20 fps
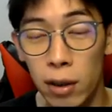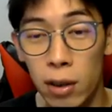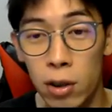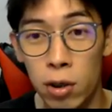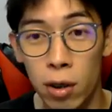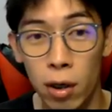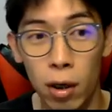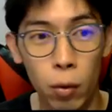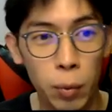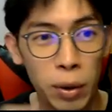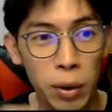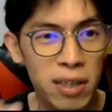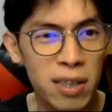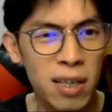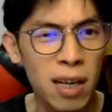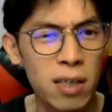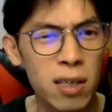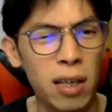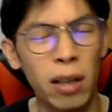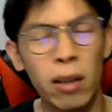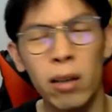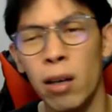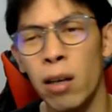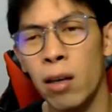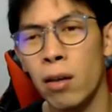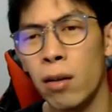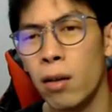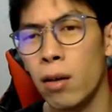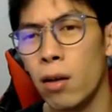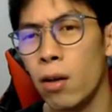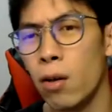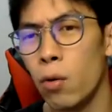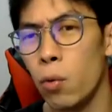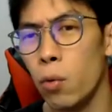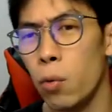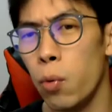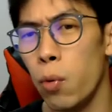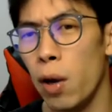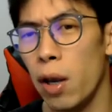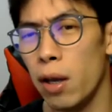teacher, we discuss like, hey,
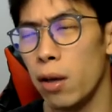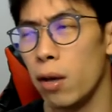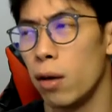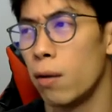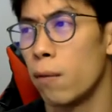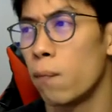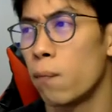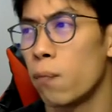wait,